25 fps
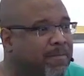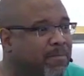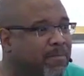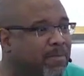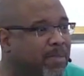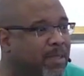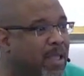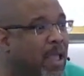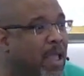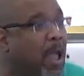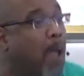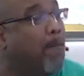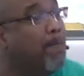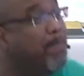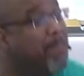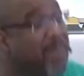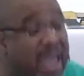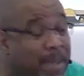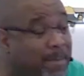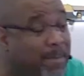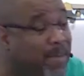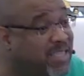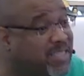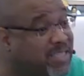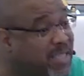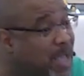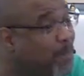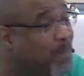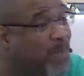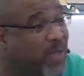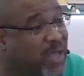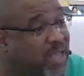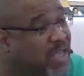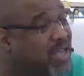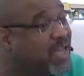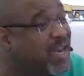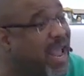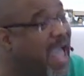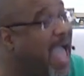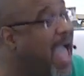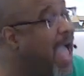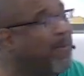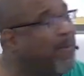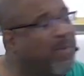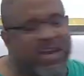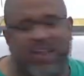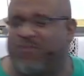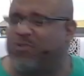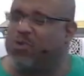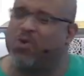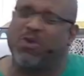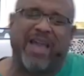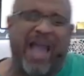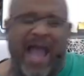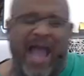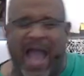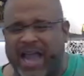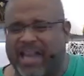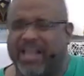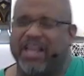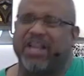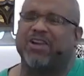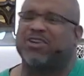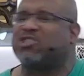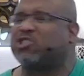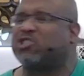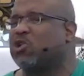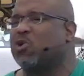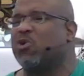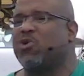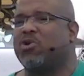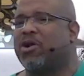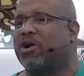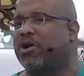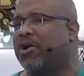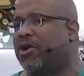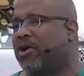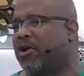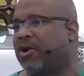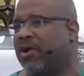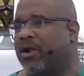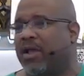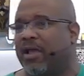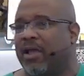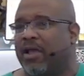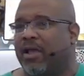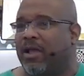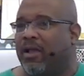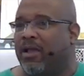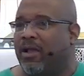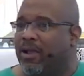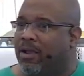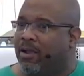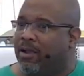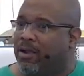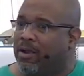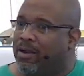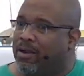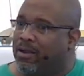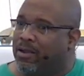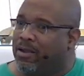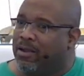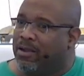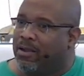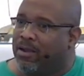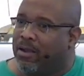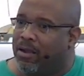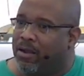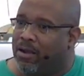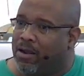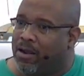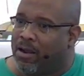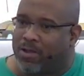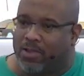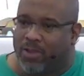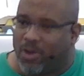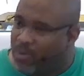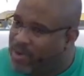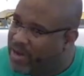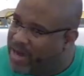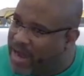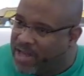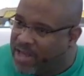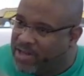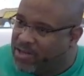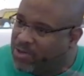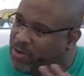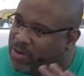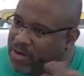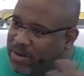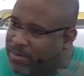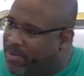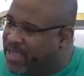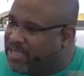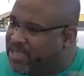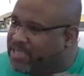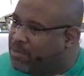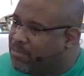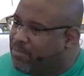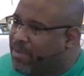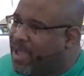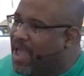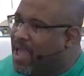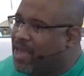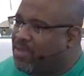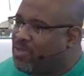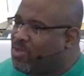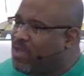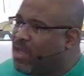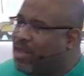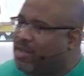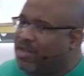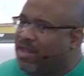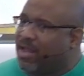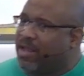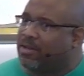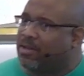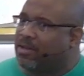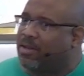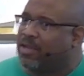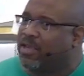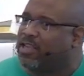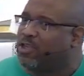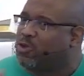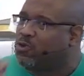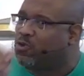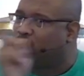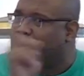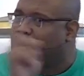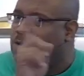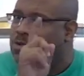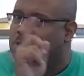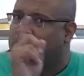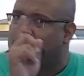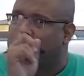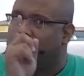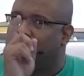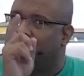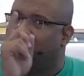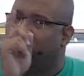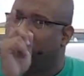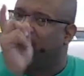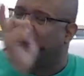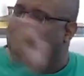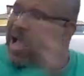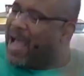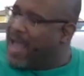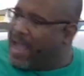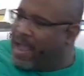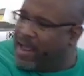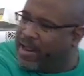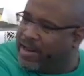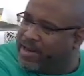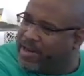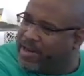Maybe something could have happened if you got here sooner. Although we're not doing the basic math that, that he died,